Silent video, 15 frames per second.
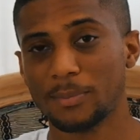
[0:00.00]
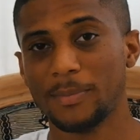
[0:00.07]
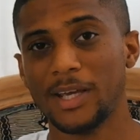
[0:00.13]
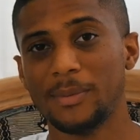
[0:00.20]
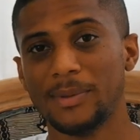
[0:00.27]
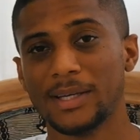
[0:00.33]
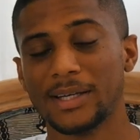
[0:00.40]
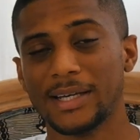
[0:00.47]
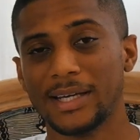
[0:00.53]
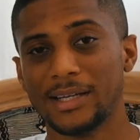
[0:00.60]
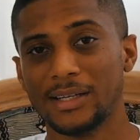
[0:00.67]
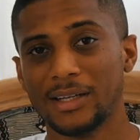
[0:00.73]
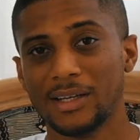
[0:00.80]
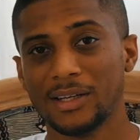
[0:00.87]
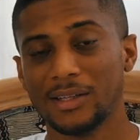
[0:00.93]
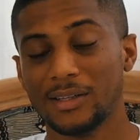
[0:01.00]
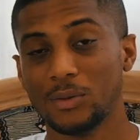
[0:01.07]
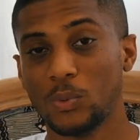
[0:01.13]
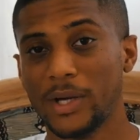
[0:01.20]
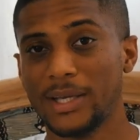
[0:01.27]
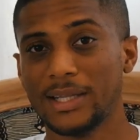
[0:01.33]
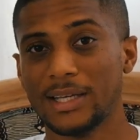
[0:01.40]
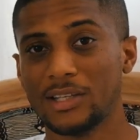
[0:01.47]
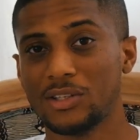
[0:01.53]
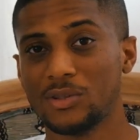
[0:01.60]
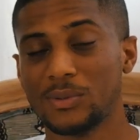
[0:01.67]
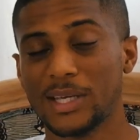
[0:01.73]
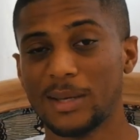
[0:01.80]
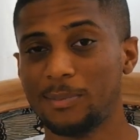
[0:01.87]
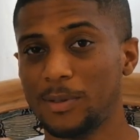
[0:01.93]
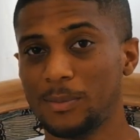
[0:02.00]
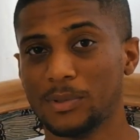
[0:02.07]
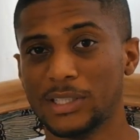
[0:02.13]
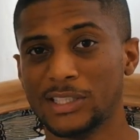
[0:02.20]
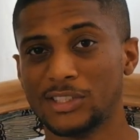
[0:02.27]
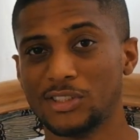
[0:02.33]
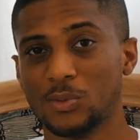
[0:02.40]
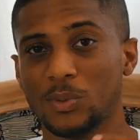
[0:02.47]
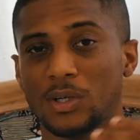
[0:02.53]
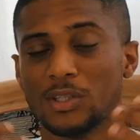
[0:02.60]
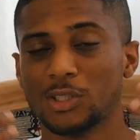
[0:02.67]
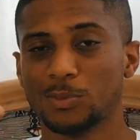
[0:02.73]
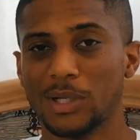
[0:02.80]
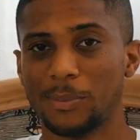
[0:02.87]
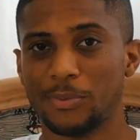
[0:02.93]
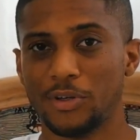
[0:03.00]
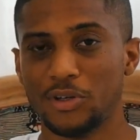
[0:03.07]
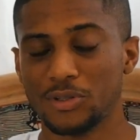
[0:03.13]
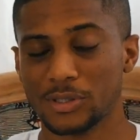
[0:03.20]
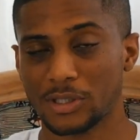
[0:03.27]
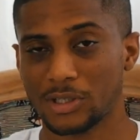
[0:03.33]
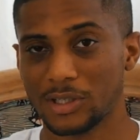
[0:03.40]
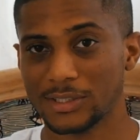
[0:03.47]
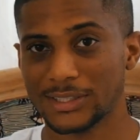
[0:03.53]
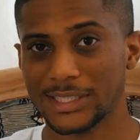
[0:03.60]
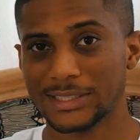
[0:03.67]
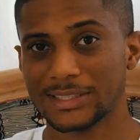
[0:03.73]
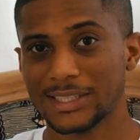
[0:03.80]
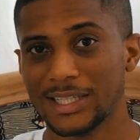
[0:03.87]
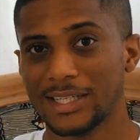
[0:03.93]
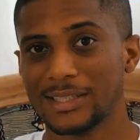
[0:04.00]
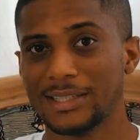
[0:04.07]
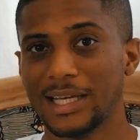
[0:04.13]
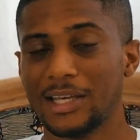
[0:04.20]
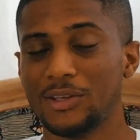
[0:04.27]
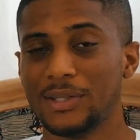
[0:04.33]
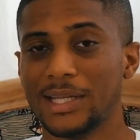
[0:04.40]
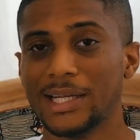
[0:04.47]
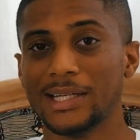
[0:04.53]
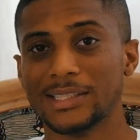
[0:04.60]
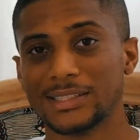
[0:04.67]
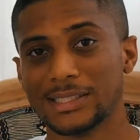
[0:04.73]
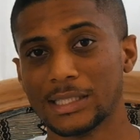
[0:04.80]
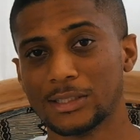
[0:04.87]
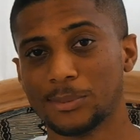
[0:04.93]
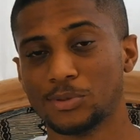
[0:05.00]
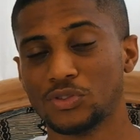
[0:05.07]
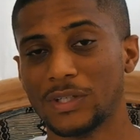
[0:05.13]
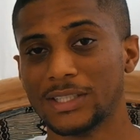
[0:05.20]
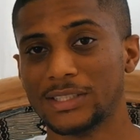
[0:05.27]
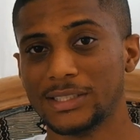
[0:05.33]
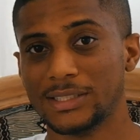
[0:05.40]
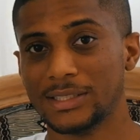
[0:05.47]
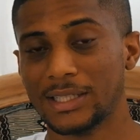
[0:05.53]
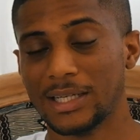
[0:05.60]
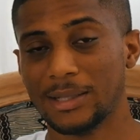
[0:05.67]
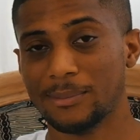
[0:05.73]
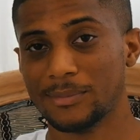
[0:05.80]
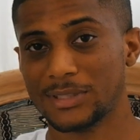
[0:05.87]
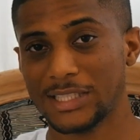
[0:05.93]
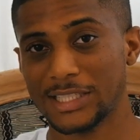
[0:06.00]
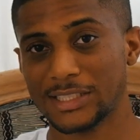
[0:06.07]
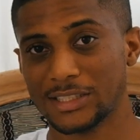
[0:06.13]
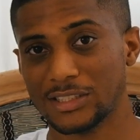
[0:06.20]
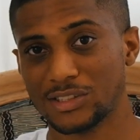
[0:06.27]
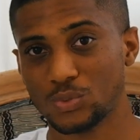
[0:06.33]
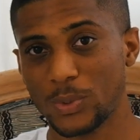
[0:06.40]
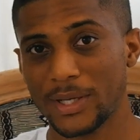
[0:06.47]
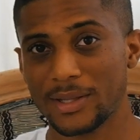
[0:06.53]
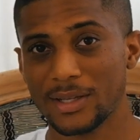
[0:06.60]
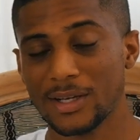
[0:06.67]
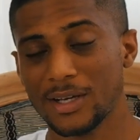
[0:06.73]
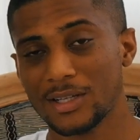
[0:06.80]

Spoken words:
maybe again, the way that you get people into your world is by producing content that you then set up strategy sessions with.